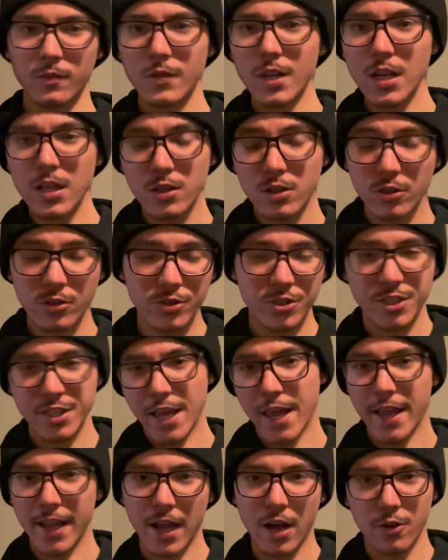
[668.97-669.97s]
little
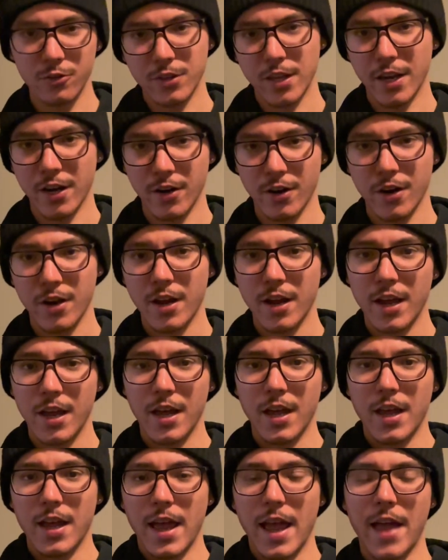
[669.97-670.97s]
saying out there,
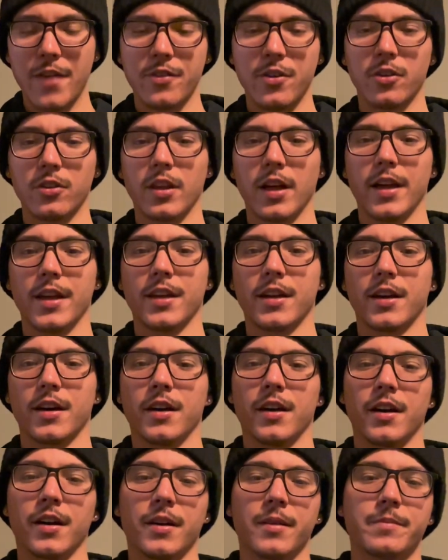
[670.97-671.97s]
and they're like,
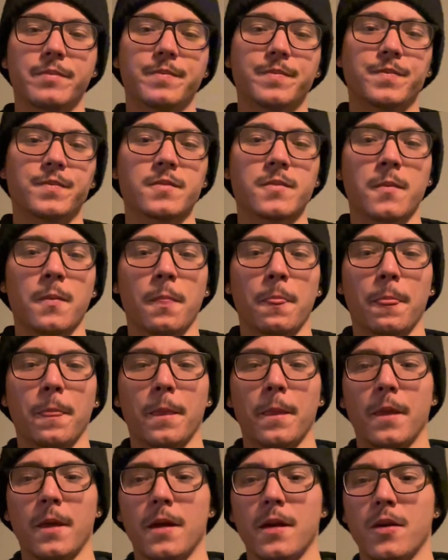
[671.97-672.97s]

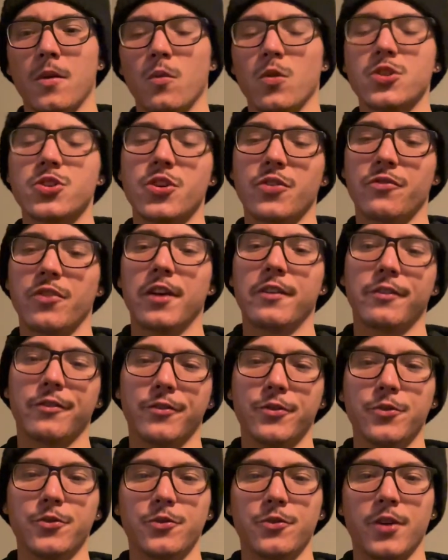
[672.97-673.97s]
what's your favorite
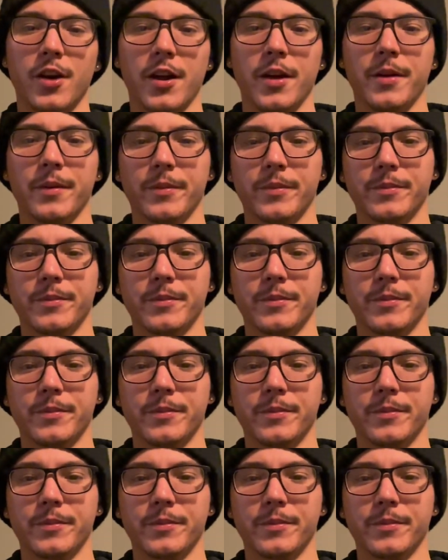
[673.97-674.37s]
food, right?